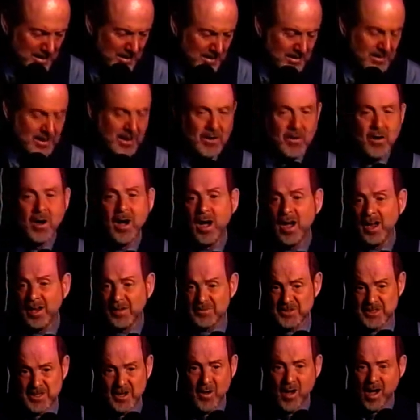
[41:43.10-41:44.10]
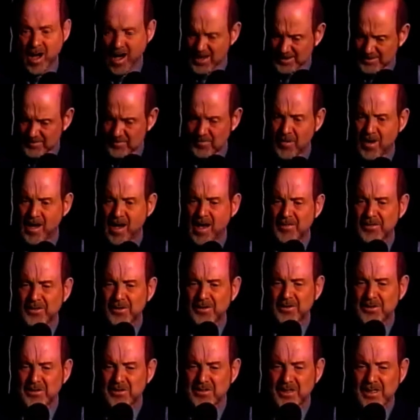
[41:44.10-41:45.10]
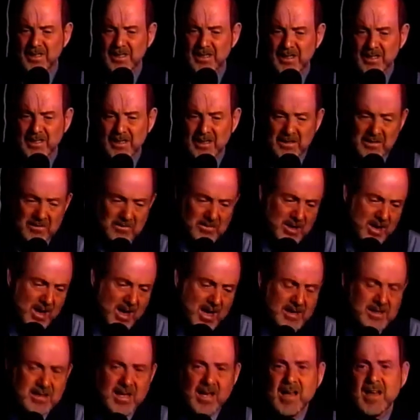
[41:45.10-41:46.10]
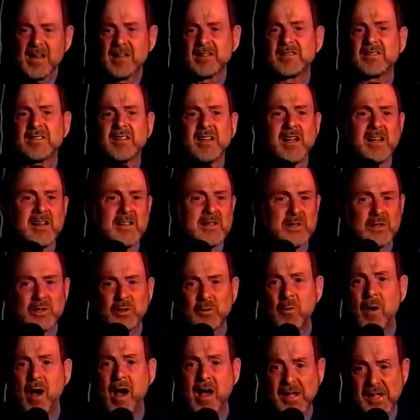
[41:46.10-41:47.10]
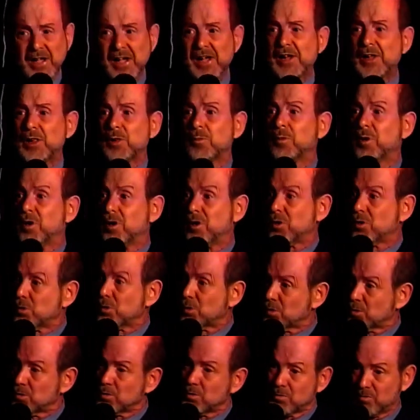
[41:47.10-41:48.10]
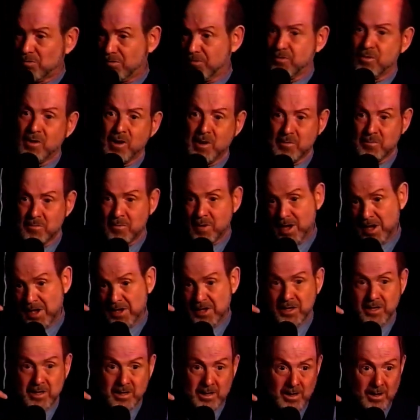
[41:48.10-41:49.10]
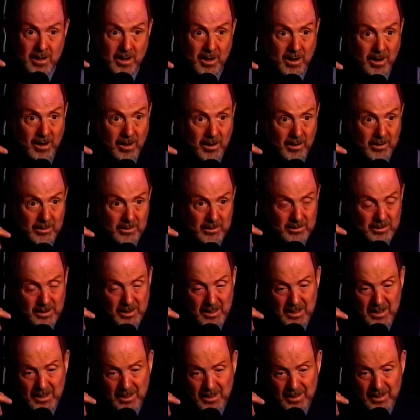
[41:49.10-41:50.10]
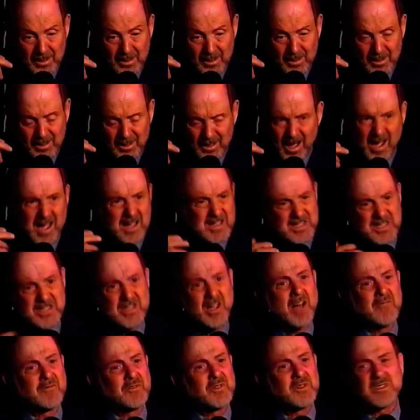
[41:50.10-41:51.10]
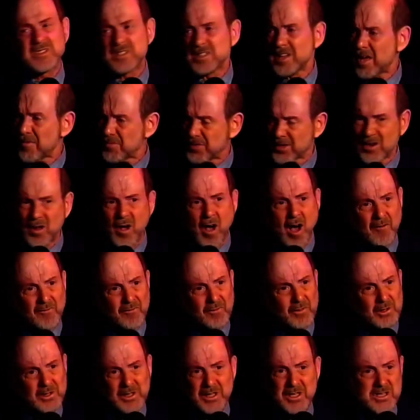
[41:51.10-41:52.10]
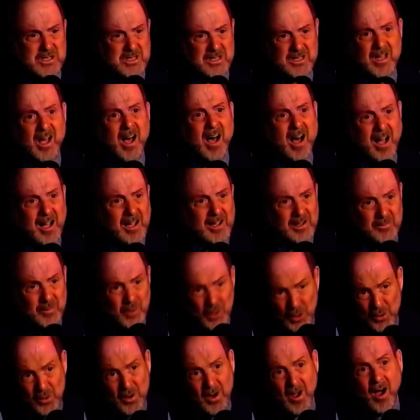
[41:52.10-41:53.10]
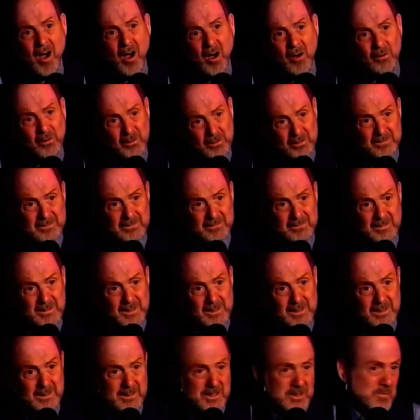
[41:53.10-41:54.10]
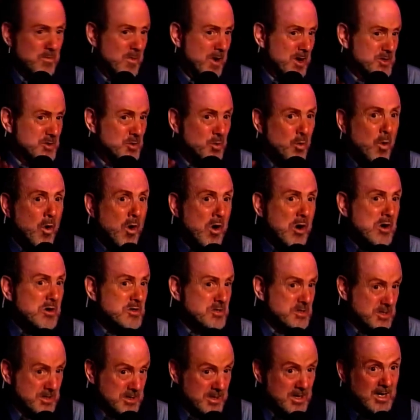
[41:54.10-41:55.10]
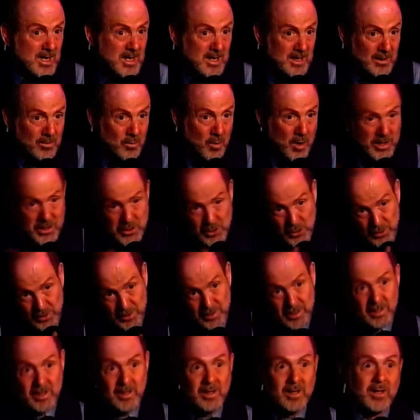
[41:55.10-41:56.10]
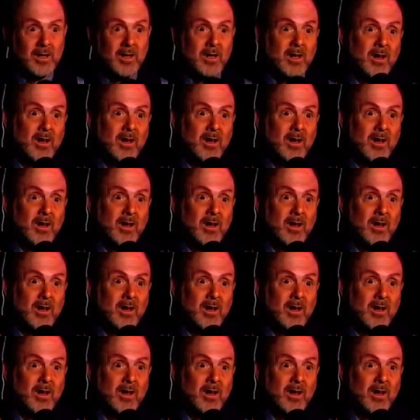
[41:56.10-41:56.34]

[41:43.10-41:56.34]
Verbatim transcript: Now I'm so hot and bothered that I can't tell my elbow from my ear. I suffer something awful each time you go. It's much worse when you're near.